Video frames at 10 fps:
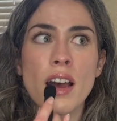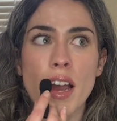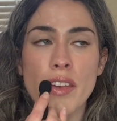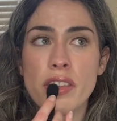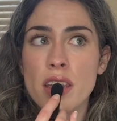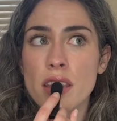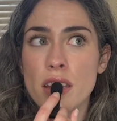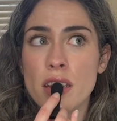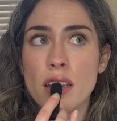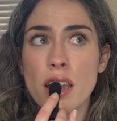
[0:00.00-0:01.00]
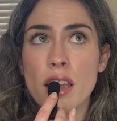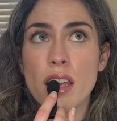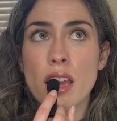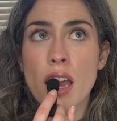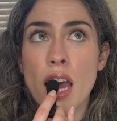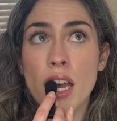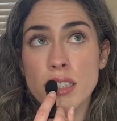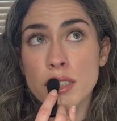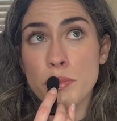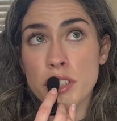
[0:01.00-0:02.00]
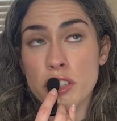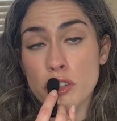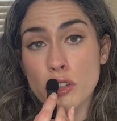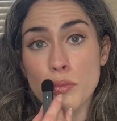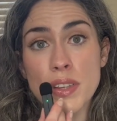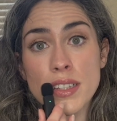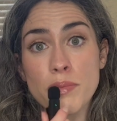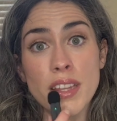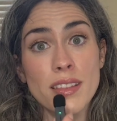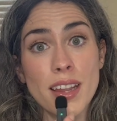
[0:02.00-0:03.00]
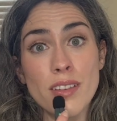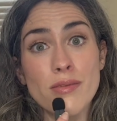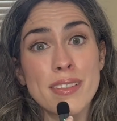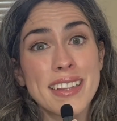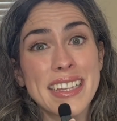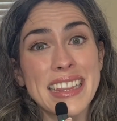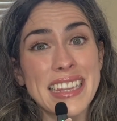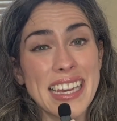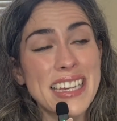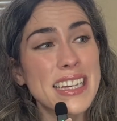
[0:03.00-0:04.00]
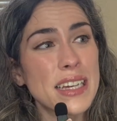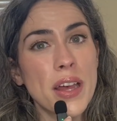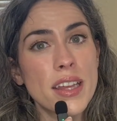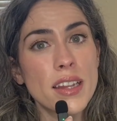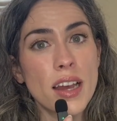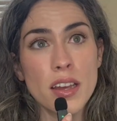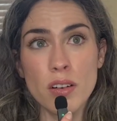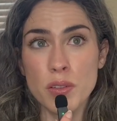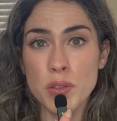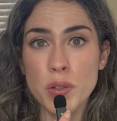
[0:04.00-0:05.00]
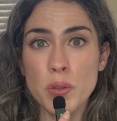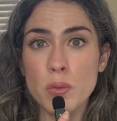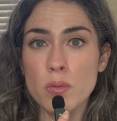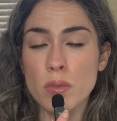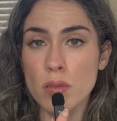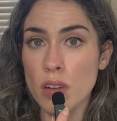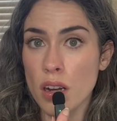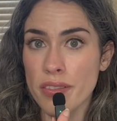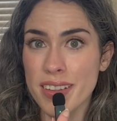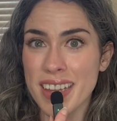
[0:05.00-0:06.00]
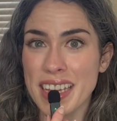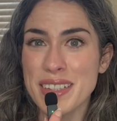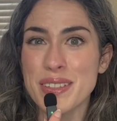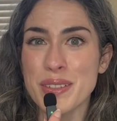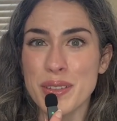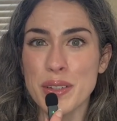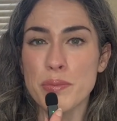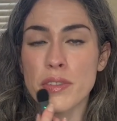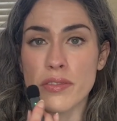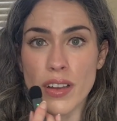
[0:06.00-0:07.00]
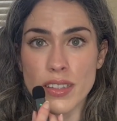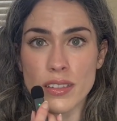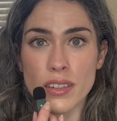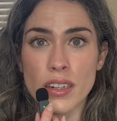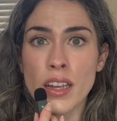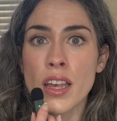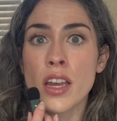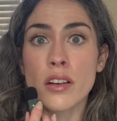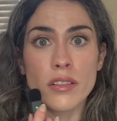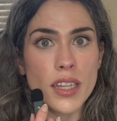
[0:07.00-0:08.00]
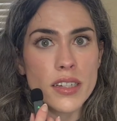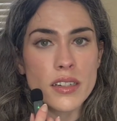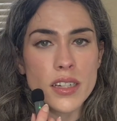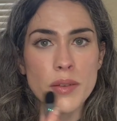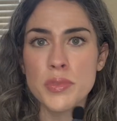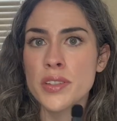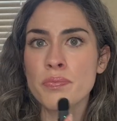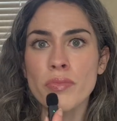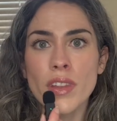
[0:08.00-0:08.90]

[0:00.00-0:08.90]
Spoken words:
I think that it has the potential to be something that I really like, but I also don't often like student professor relationships.